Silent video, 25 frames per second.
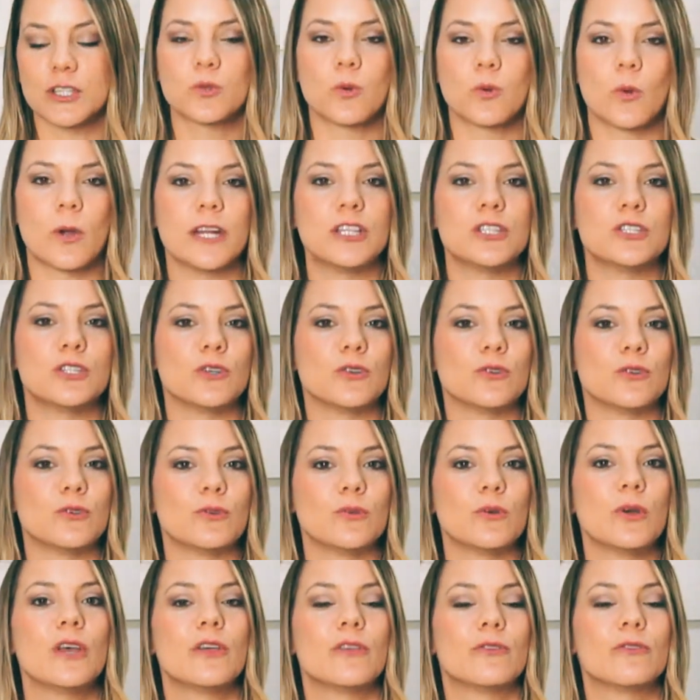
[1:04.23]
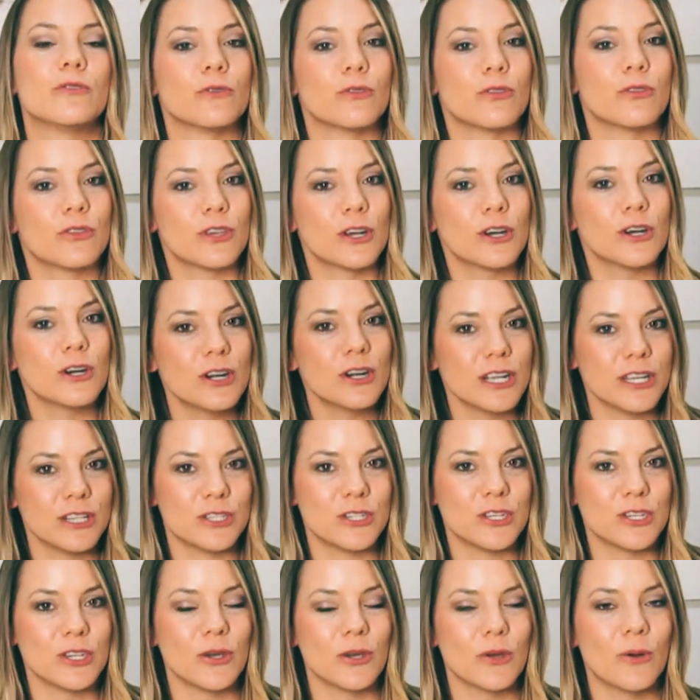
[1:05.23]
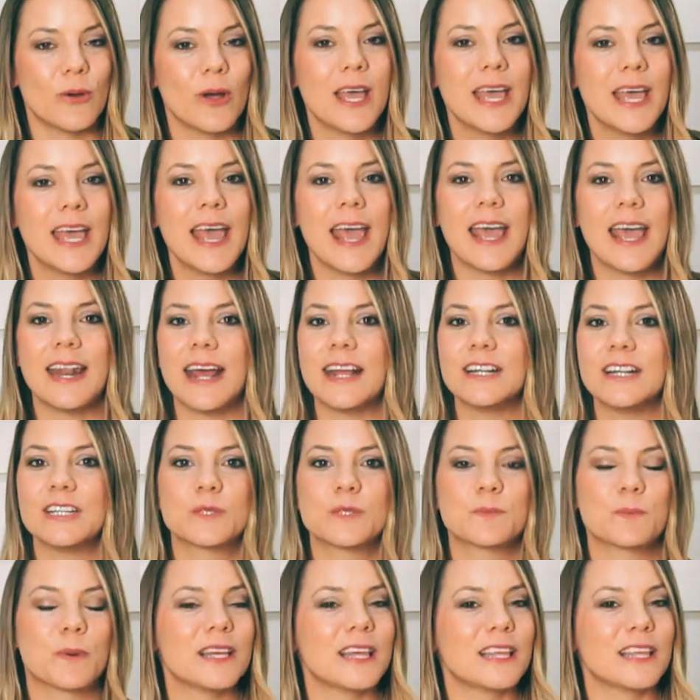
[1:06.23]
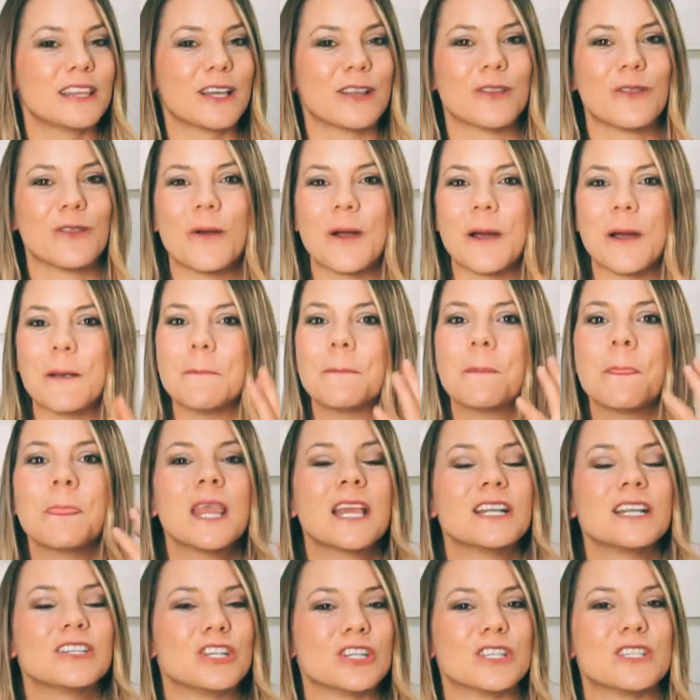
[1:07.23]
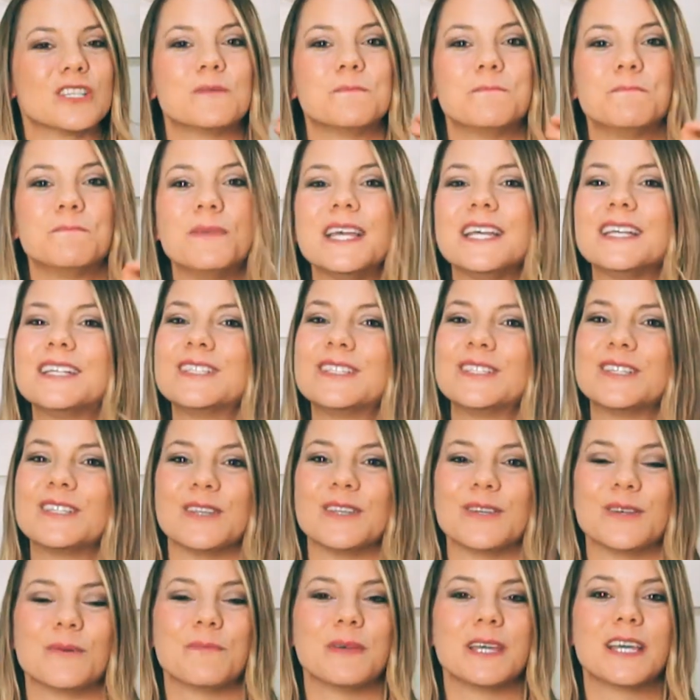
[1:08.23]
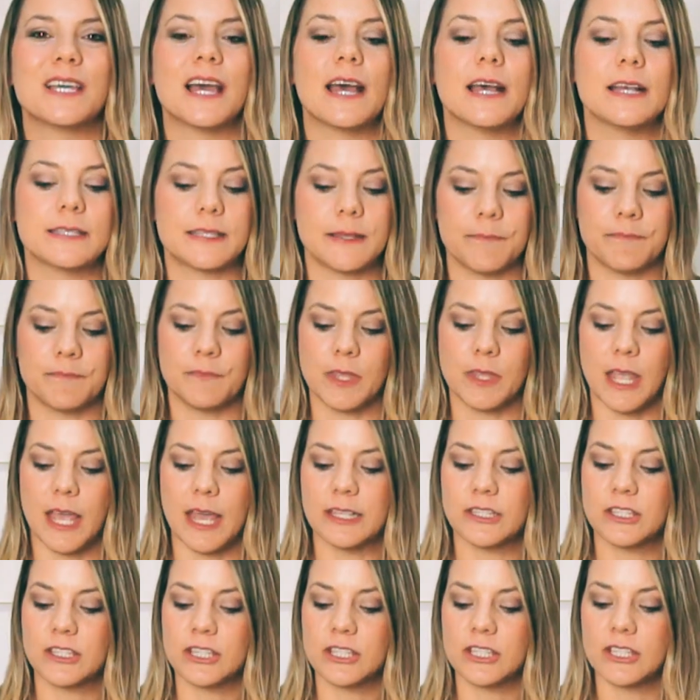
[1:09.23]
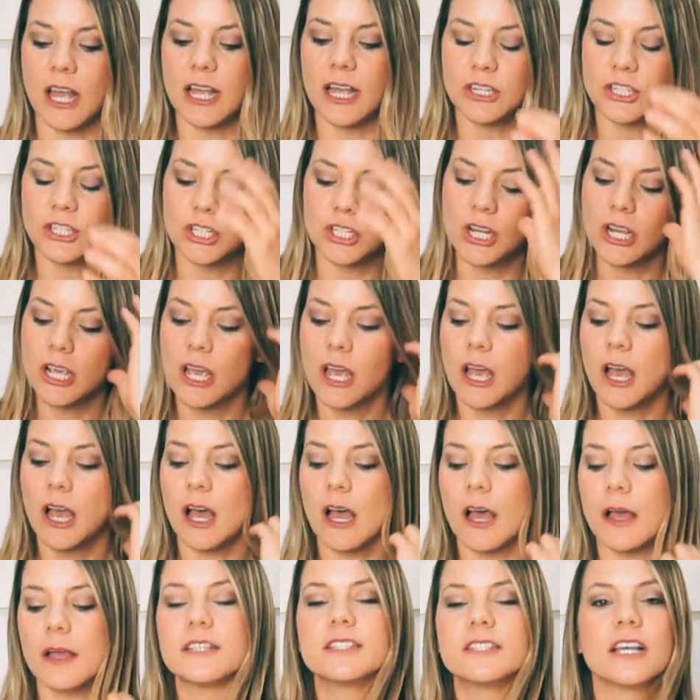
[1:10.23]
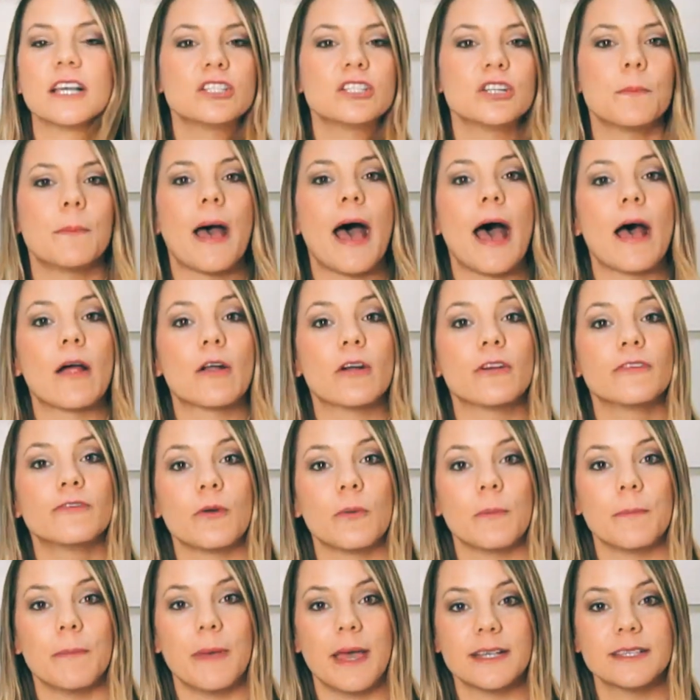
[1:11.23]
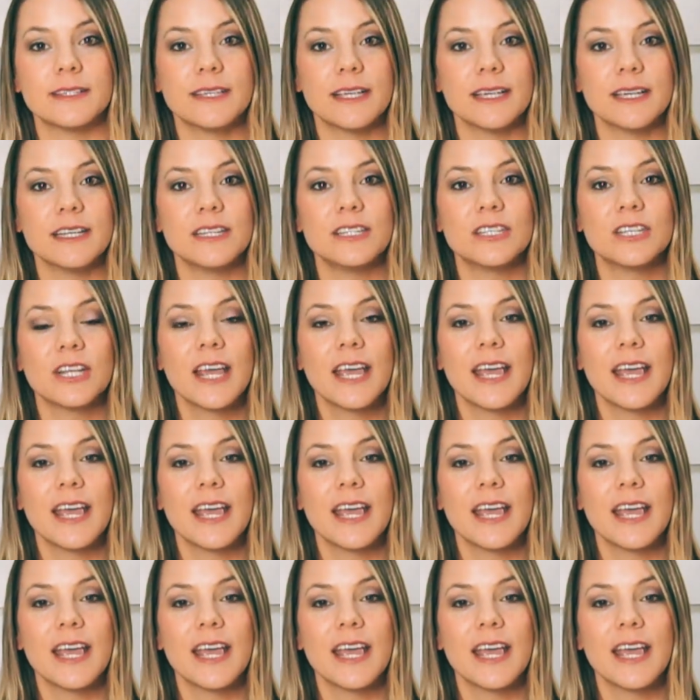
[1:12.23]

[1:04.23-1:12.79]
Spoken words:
22 through 32. And I just pray that the Lord just speaks to you because it's such a powerful message